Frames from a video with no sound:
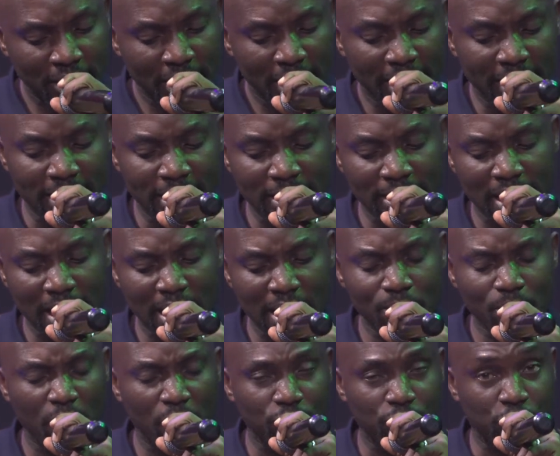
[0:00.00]
in the
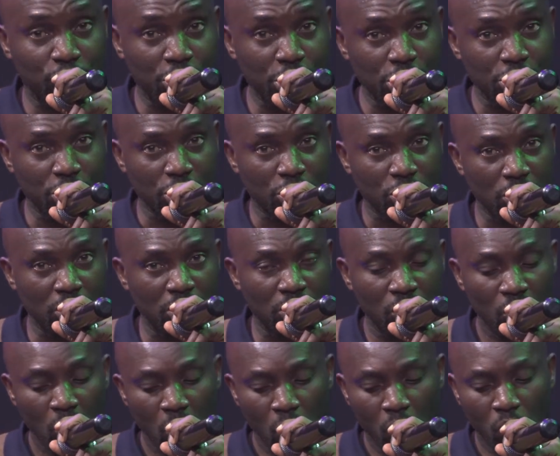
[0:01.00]
name of Jesus, name
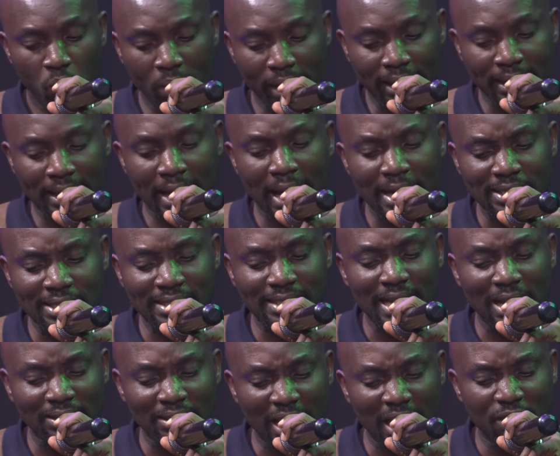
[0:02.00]
of we Jesus. cast
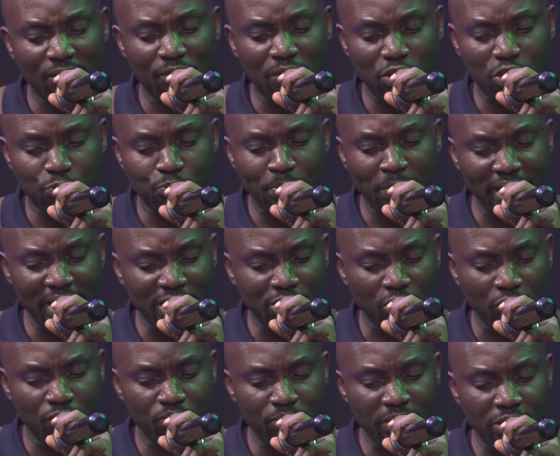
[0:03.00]
out every spirit
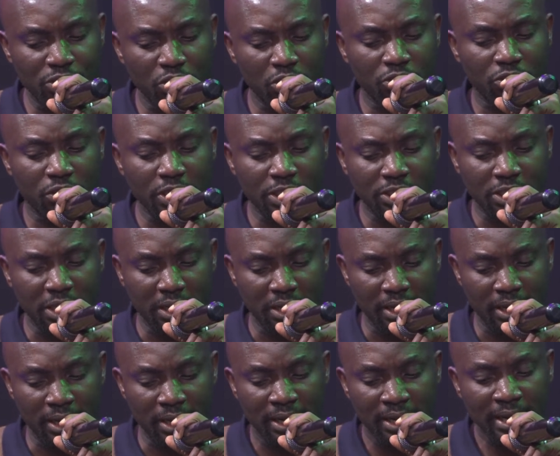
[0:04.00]
of
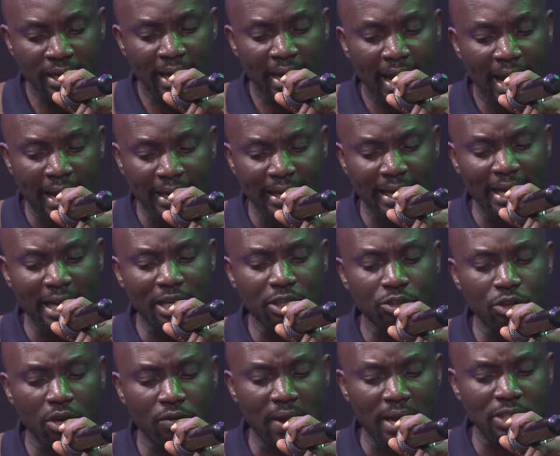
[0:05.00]
mediocrity and
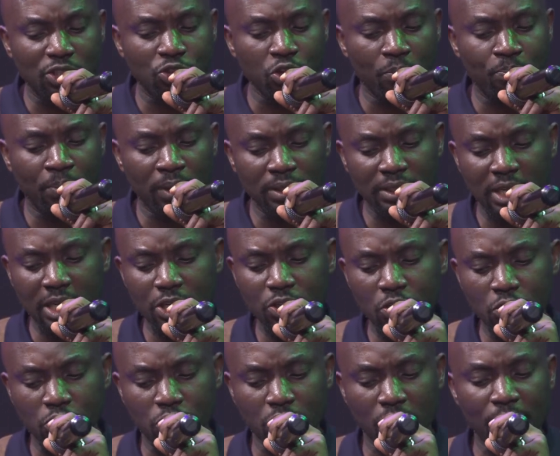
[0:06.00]
ignorance upon the
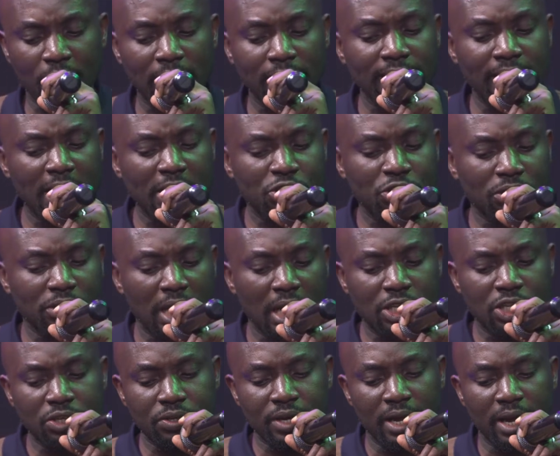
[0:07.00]
youths of our nation,
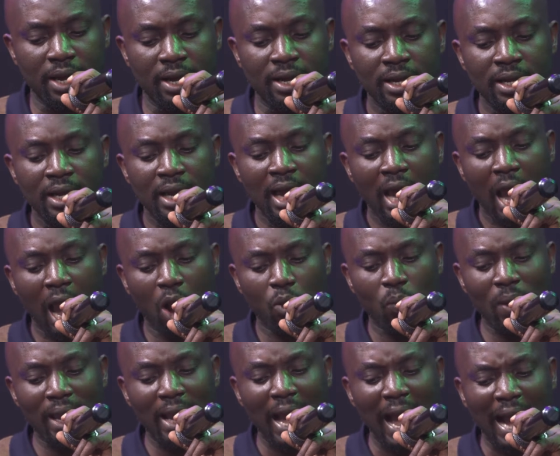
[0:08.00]
Nigeria. And
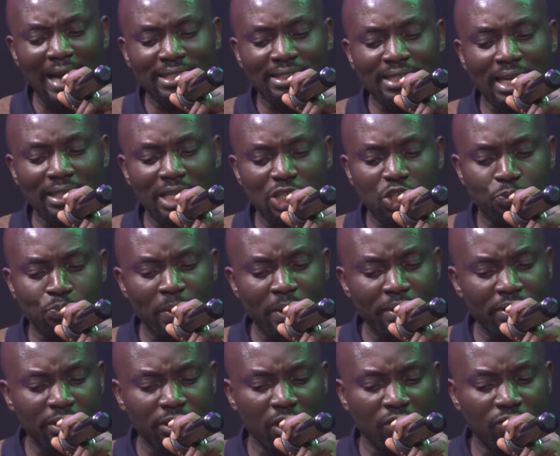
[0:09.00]
we ask that the
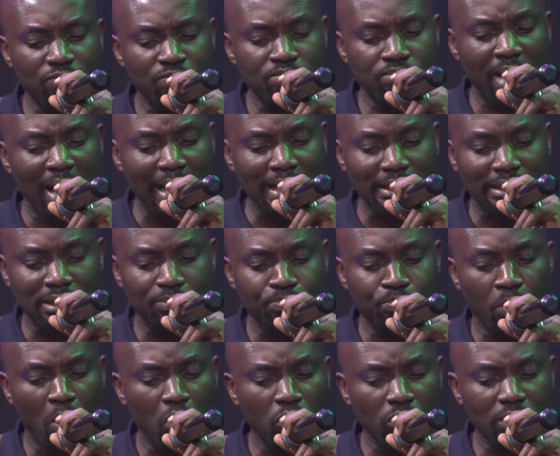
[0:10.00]
spirit of mind,
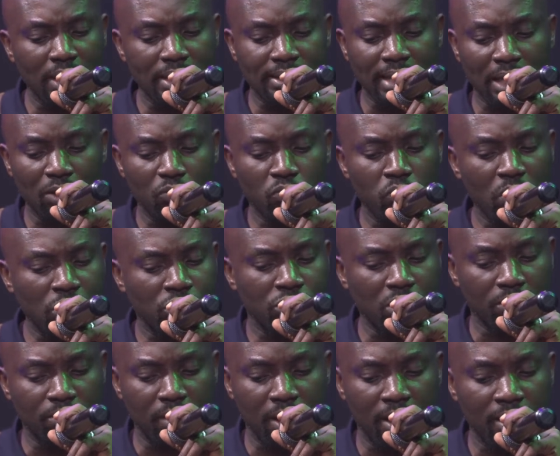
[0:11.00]
boldness, and
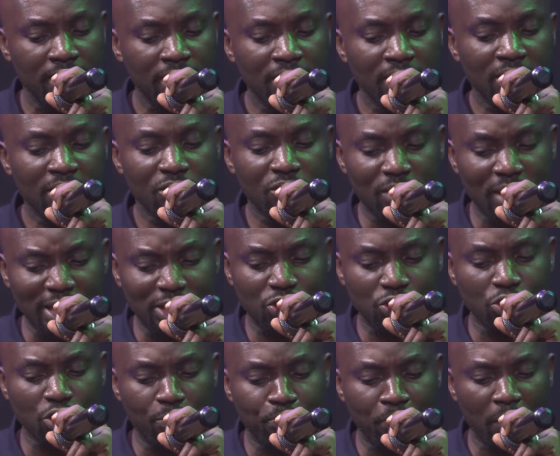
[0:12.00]
wisdom rest
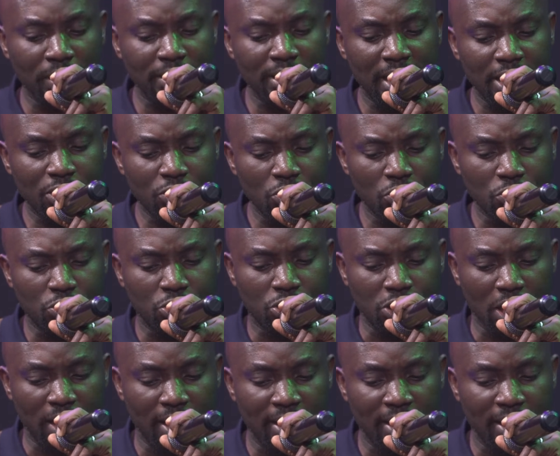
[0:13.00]
upon the youths,